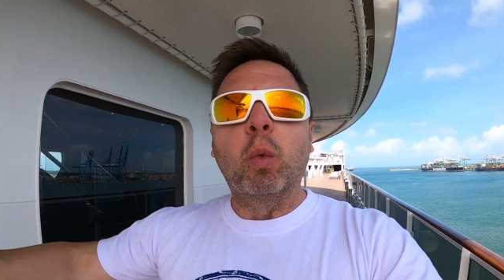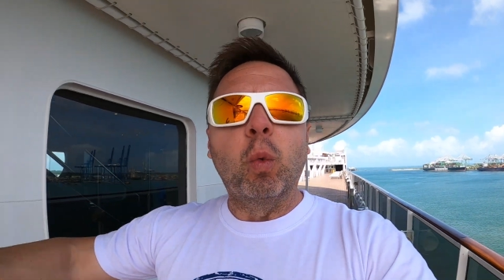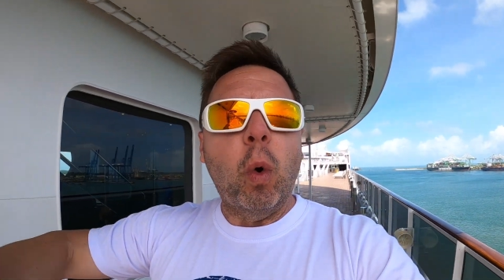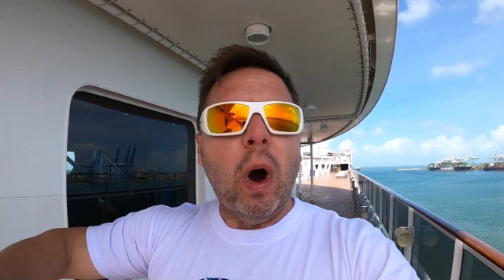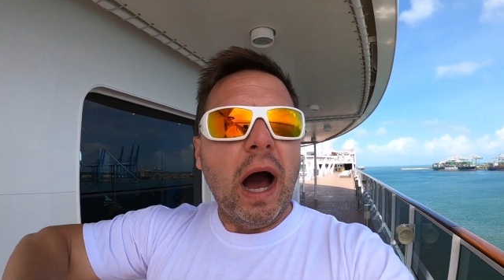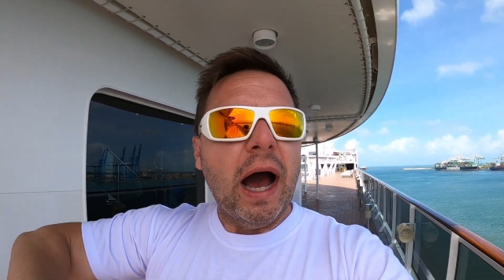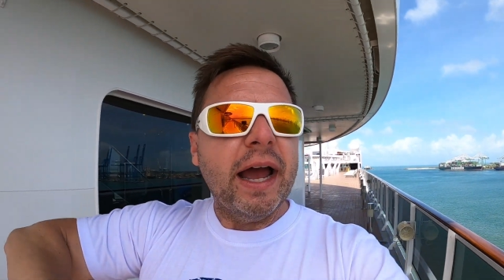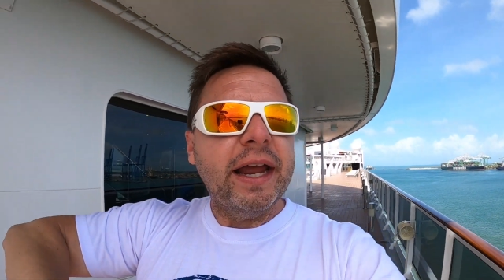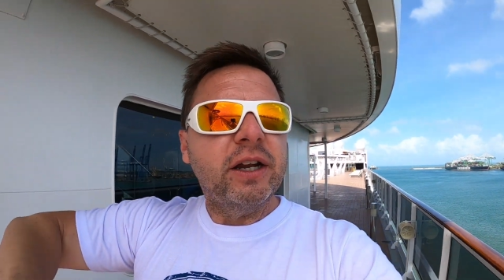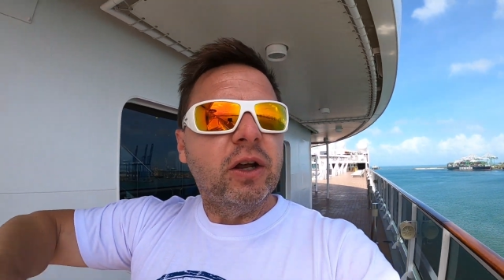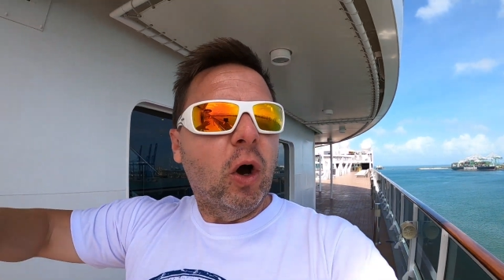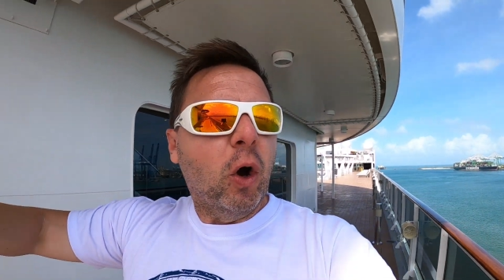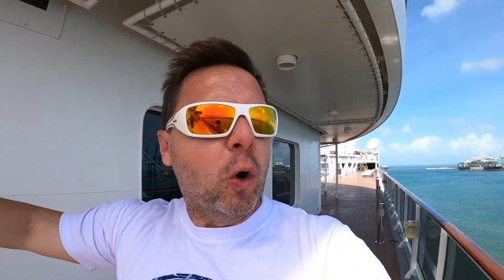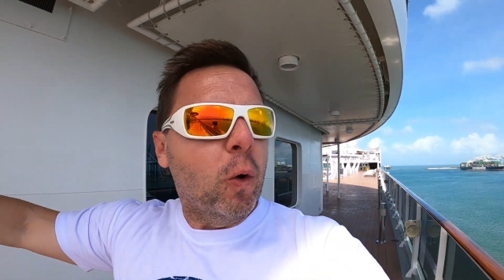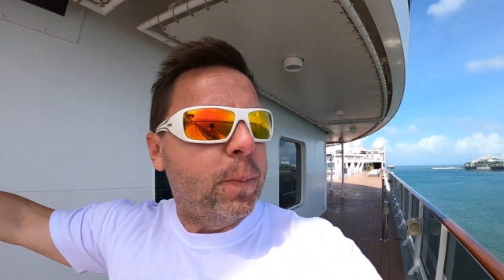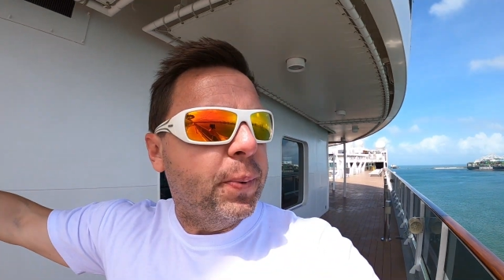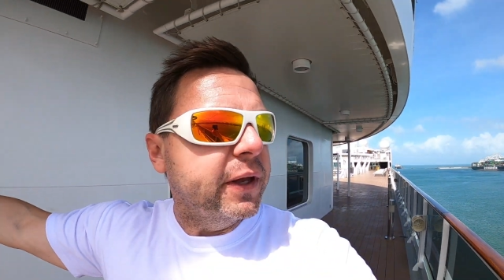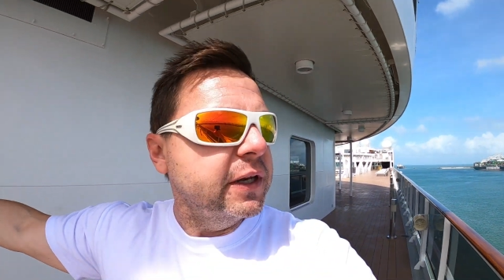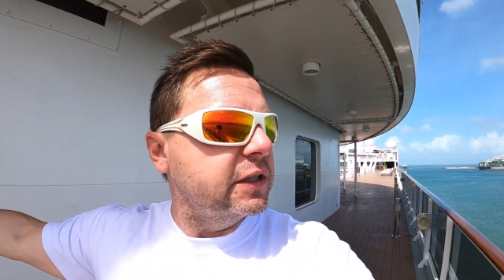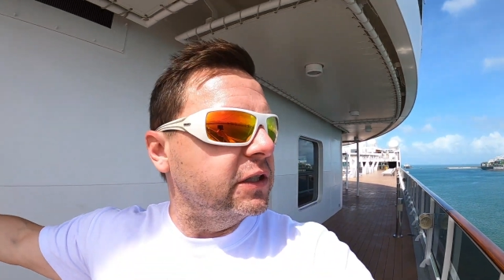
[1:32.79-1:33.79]
wide
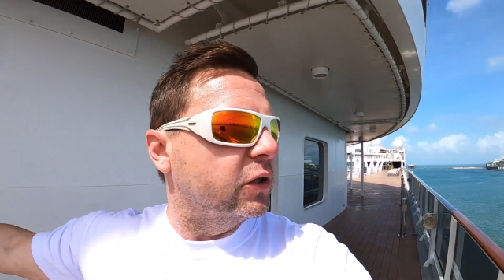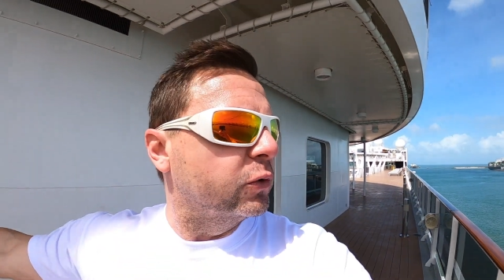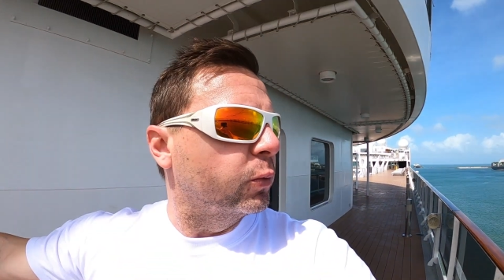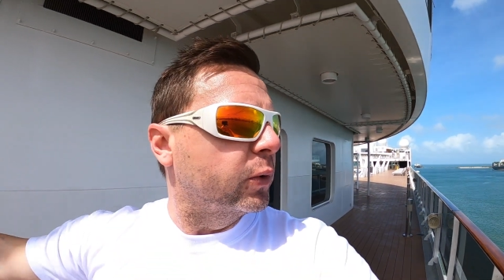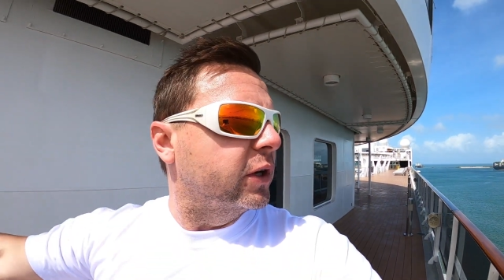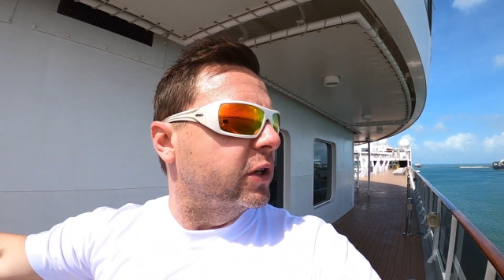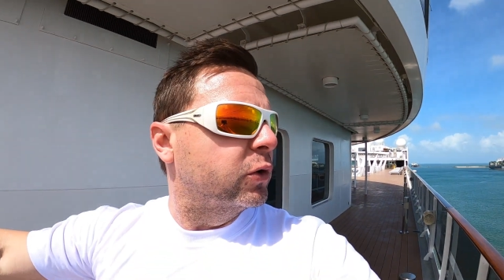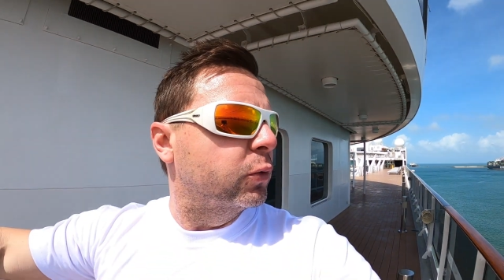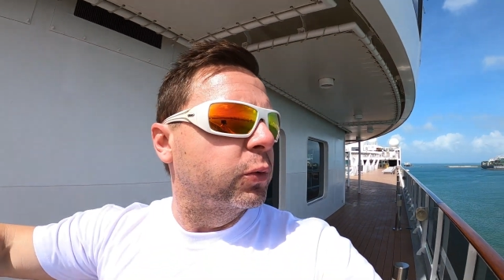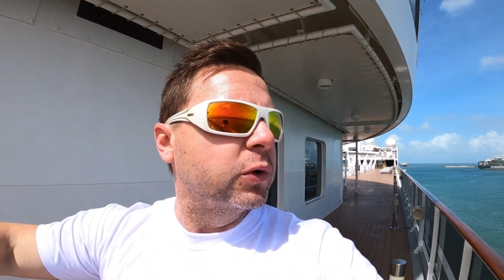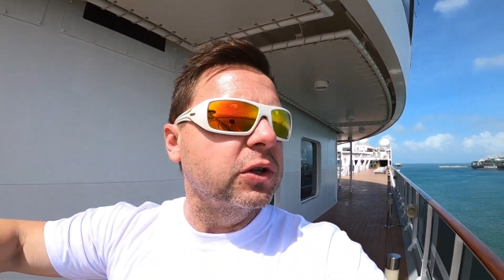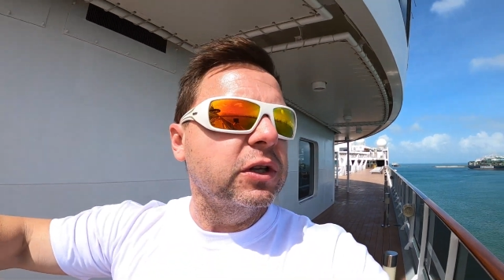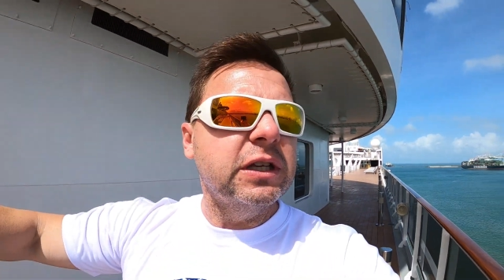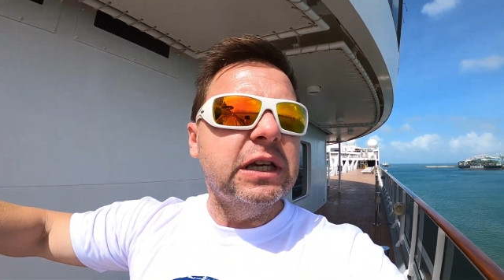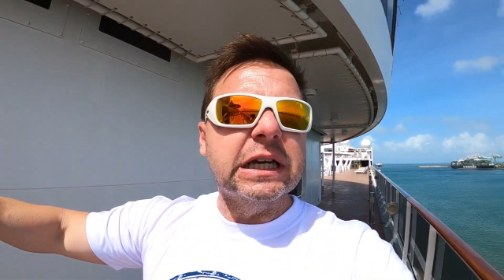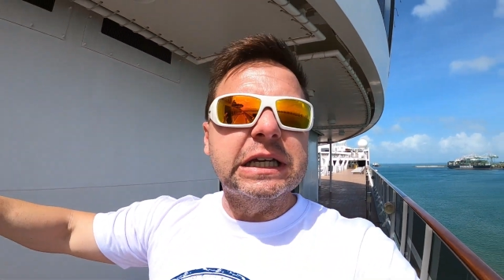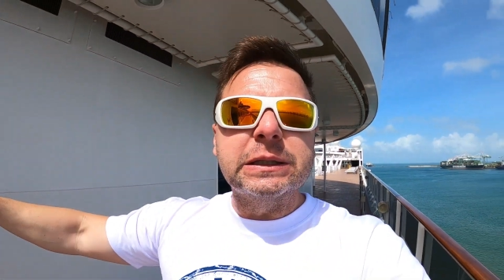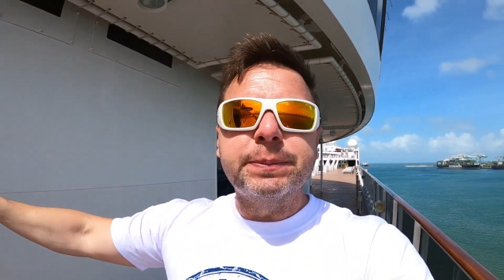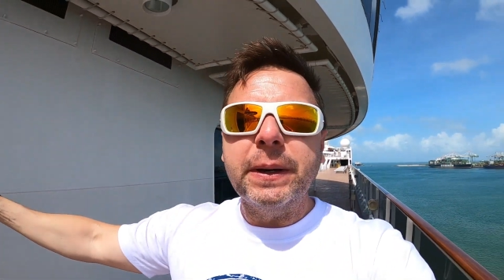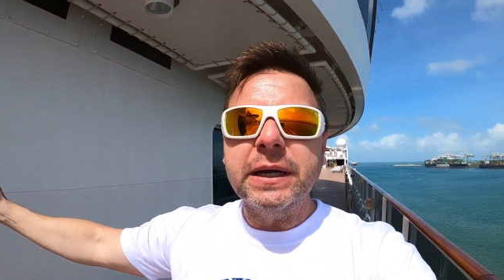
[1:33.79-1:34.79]
open. You
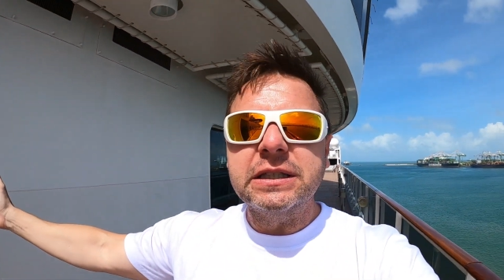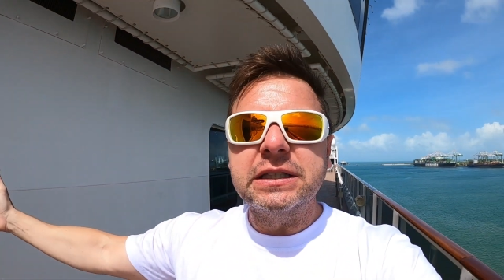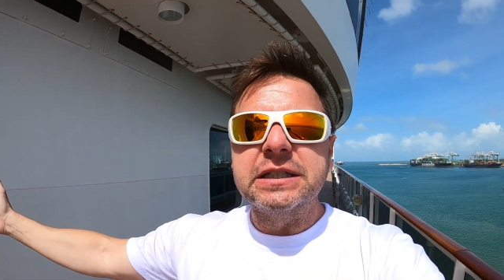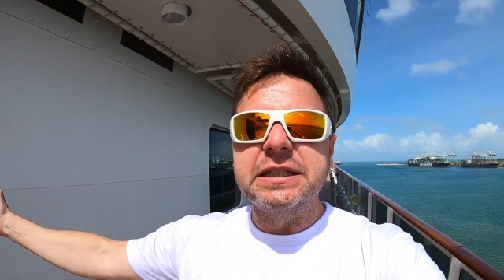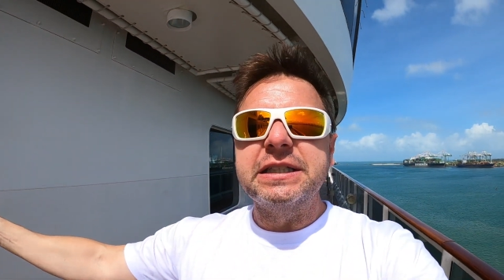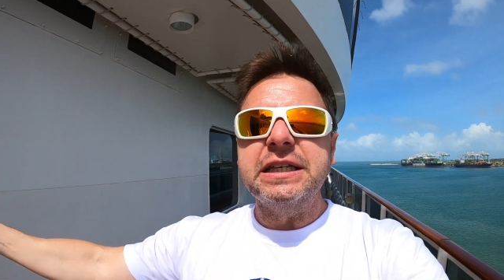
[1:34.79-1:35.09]
really expect to